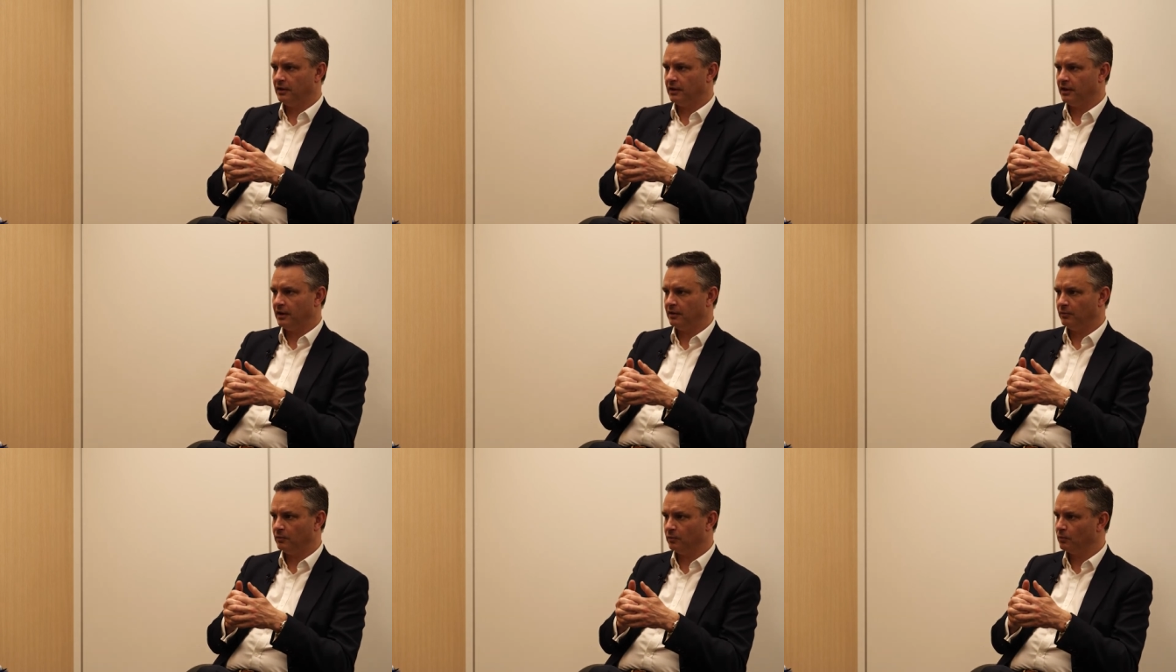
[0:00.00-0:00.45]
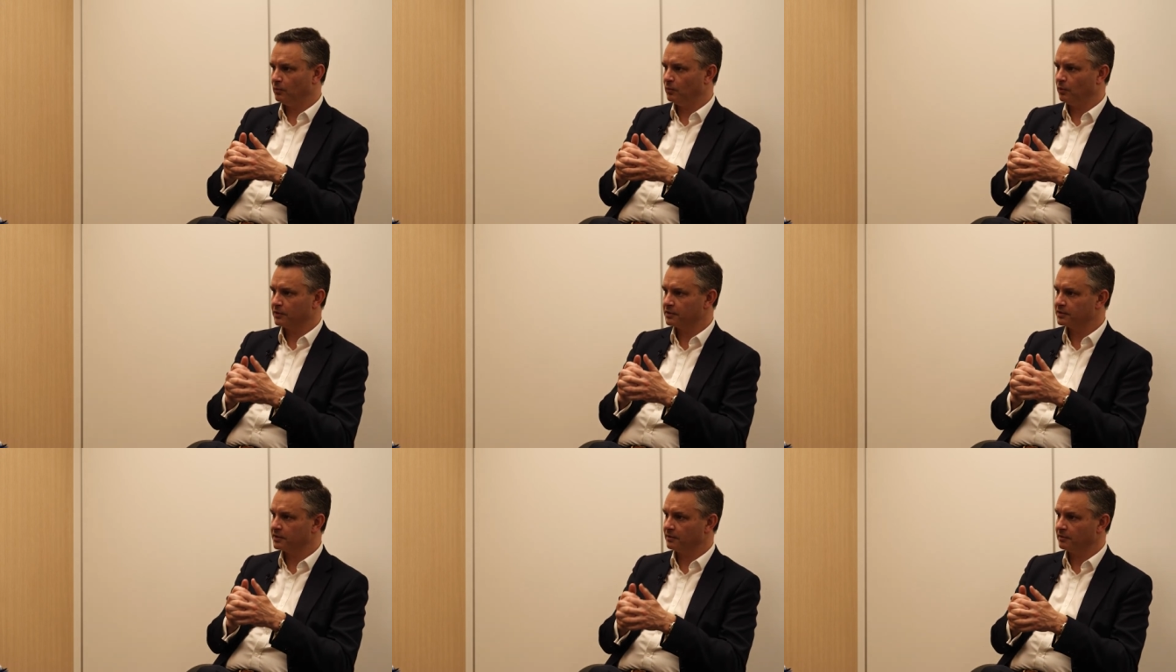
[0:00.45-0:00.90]
and
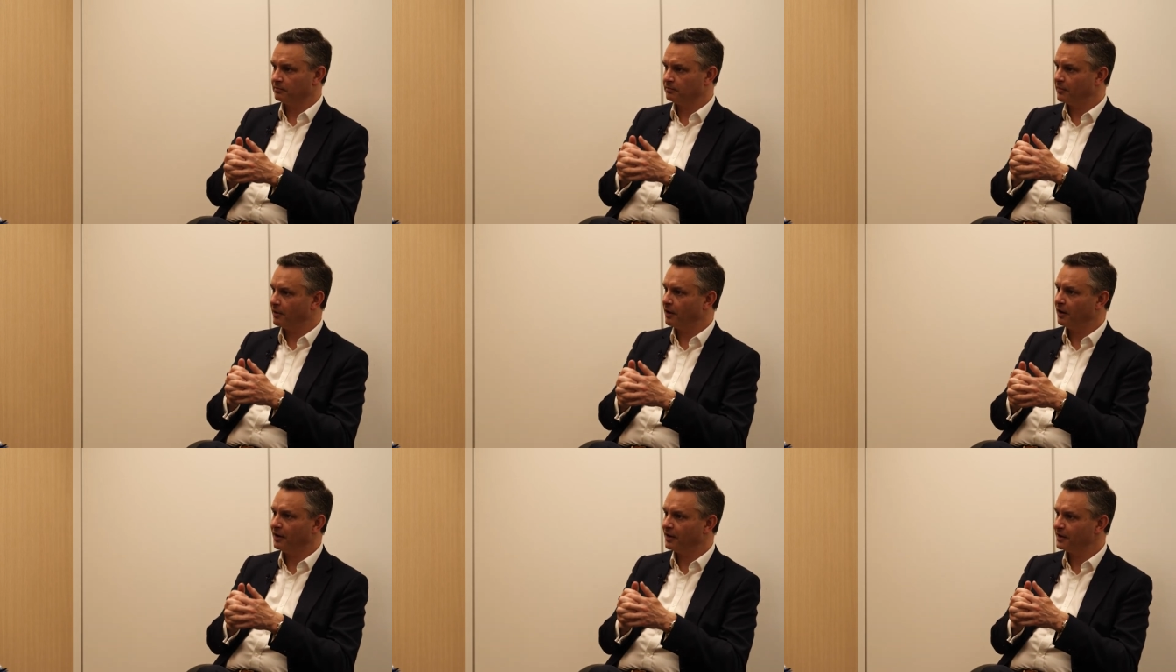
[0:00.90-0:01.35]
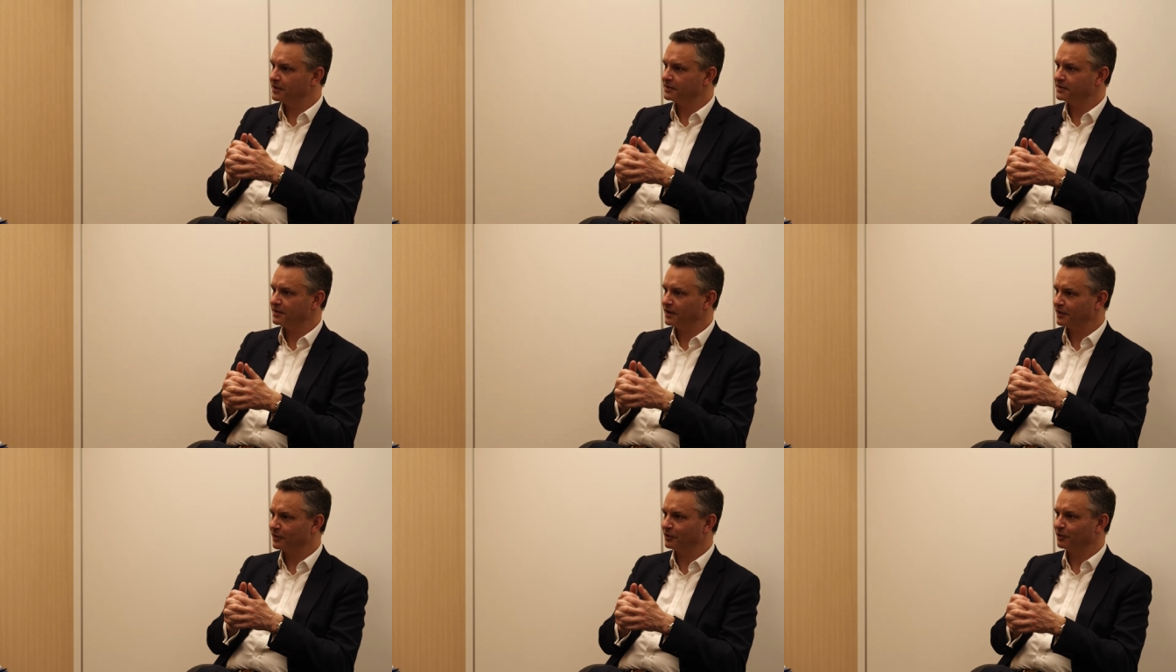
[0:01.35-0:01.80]
what's the
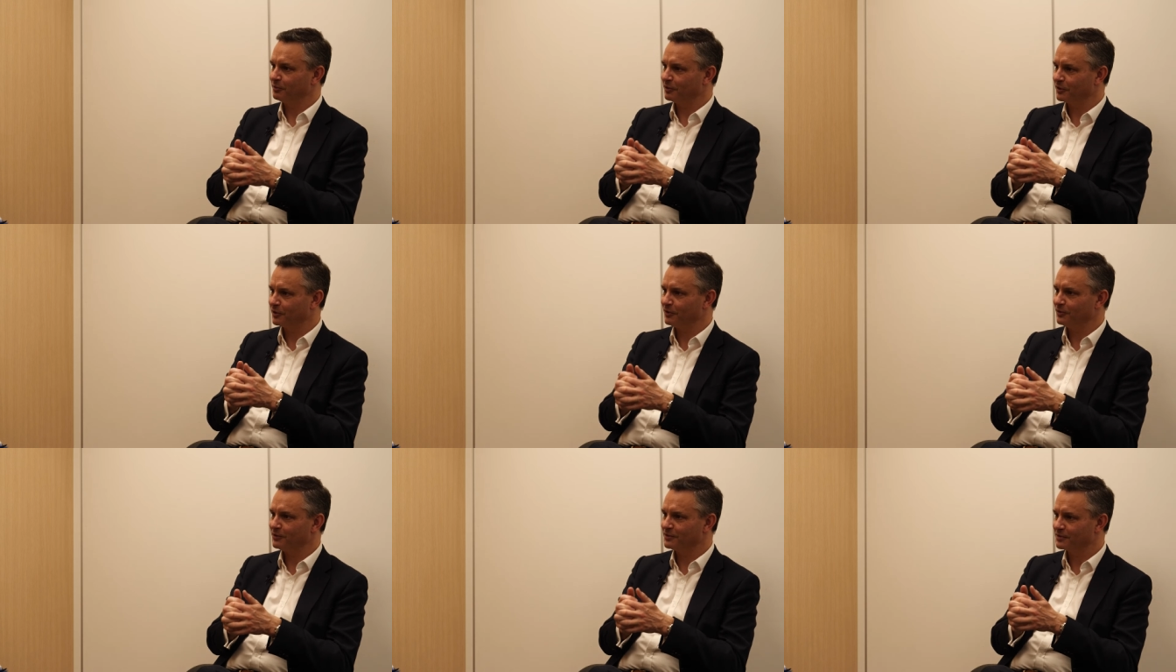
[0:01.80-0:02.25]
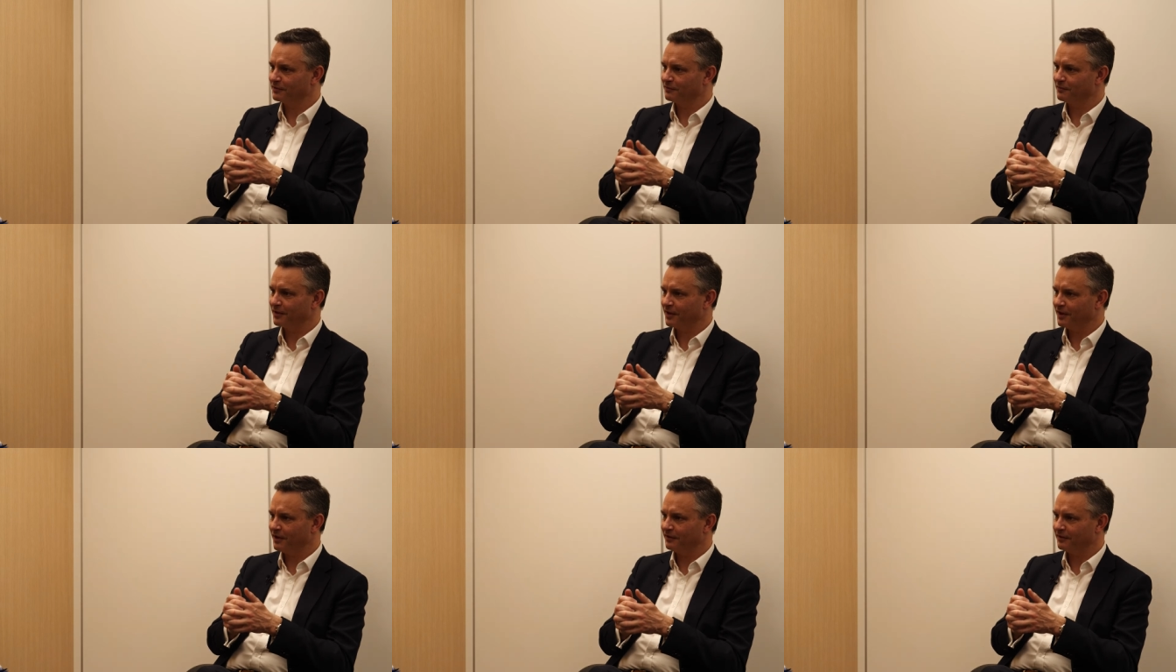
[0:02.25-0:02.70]
highest economic use
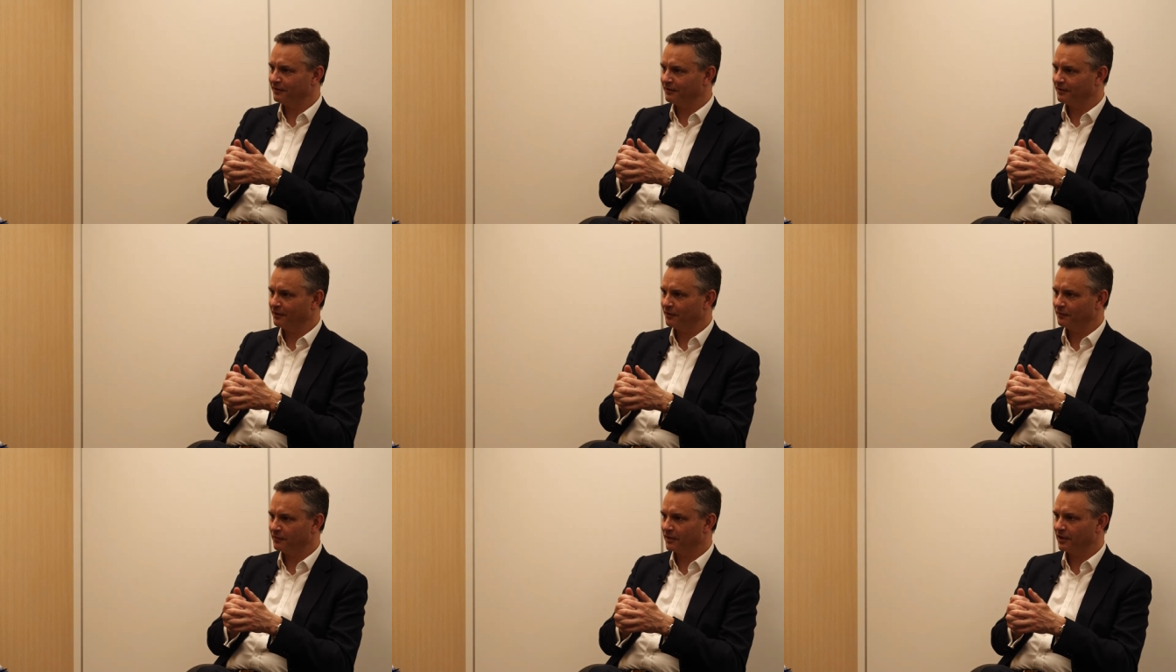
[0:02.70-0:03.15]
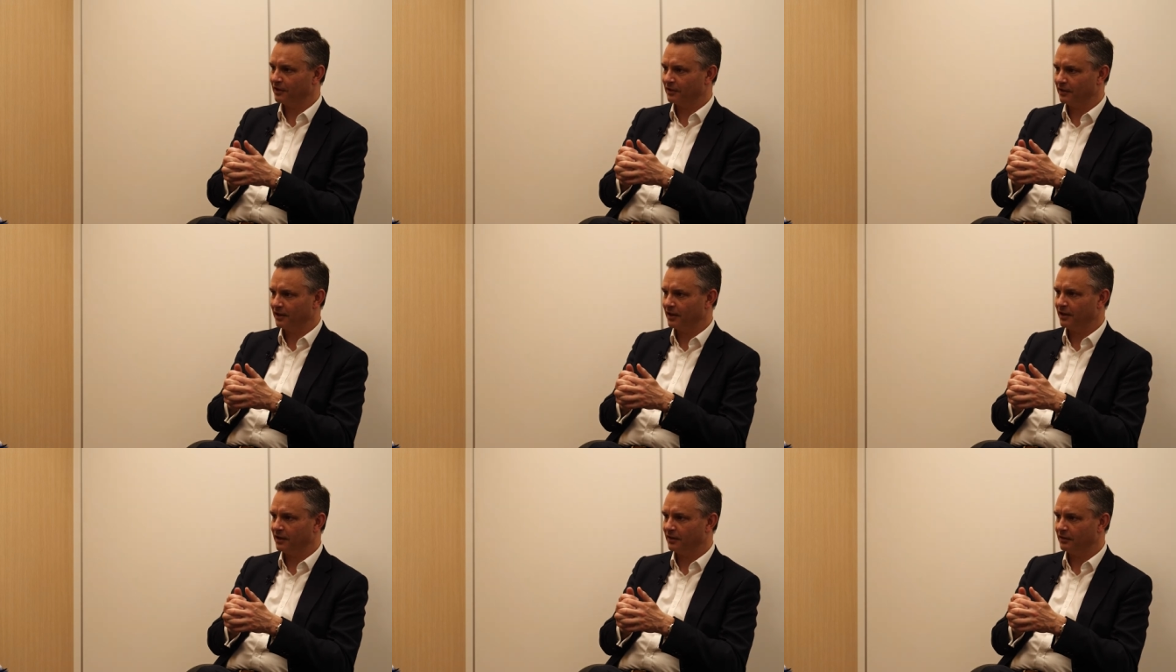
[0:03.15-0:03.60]
of that of that
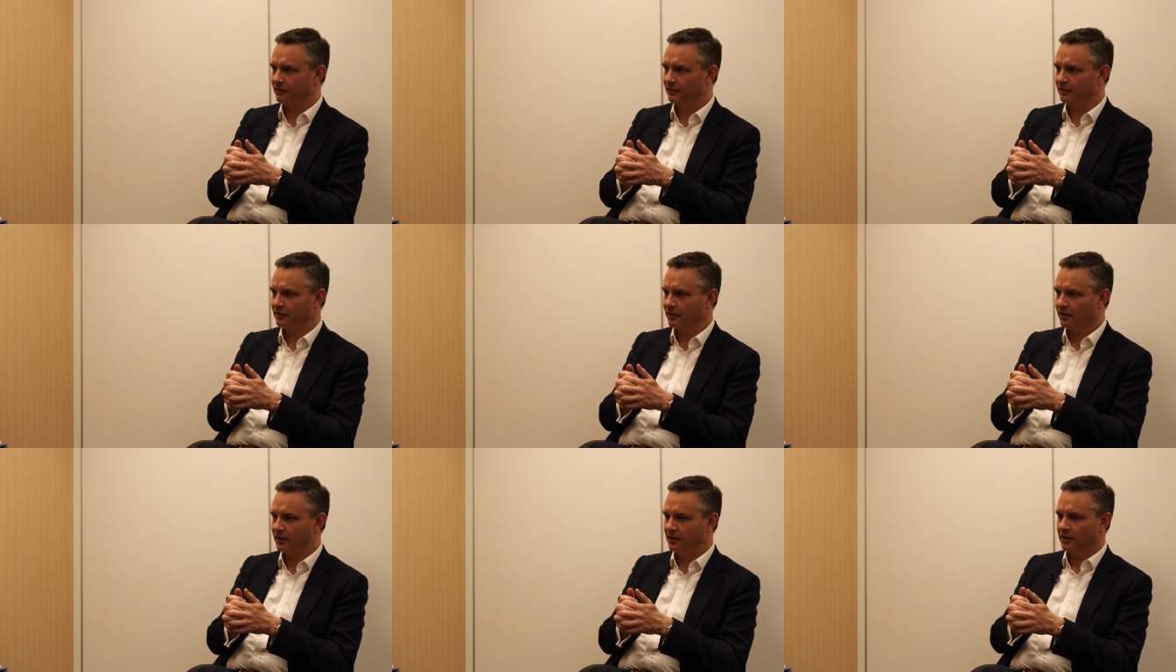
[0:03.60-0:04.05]
land,